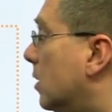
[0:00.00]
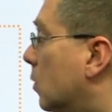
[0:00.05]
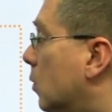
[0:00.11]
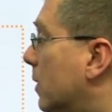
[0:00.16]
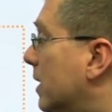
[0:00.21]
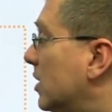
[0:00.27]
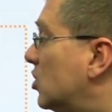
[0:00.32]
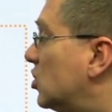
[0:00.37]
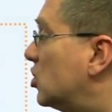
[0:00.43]

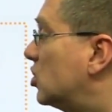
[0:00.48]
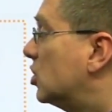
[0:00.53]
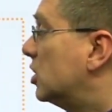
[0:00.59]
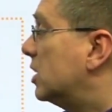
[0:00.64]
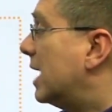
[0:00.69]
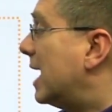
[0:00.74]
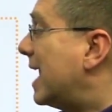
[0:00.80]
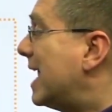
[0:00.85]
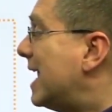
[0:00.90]
We
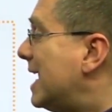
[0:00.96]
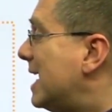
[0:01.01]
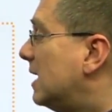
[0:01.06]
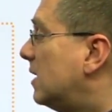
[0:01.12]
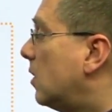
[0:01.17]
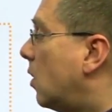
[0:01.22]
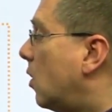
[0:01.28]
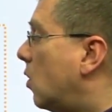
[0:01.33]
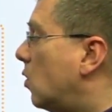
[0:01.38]
should
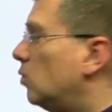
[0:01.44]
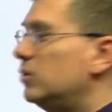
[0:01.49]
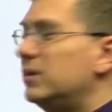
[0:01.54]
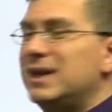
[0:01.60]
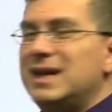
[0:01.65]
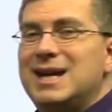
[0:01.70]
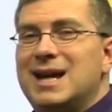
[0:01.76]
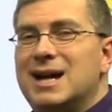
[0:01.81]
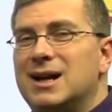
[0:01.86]
eat
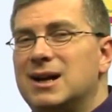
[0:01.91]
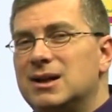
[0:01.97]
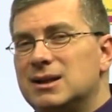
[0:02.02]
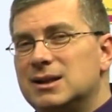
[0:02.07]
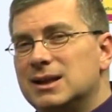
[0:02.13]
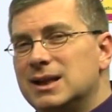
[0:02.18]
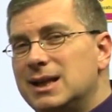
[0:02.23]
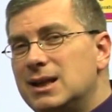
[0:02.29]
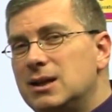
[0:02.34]
only a
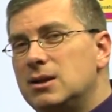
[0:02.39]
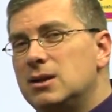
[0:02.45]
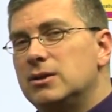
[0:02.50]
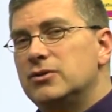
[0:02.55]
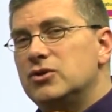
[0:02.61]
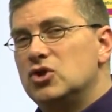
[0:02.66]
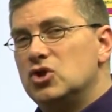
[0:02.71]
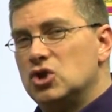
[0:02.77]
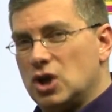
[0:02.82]

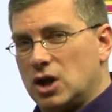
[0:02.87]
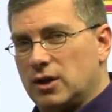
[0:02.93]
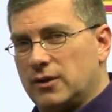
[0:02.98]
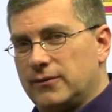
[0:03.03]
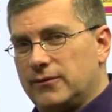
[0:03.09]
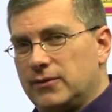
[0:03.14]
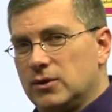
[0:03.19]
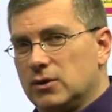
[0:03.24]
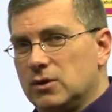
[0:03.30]
little
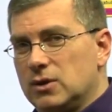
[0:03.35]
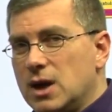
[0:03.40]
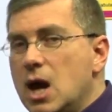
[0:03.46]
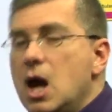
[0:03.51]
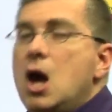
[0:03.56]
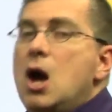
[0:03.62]
junk food.